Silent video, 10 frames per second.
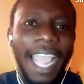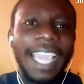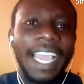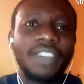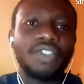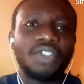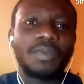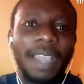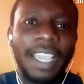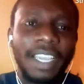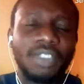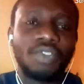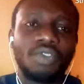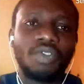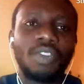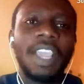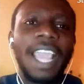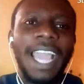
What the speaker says: I can use my hand to do.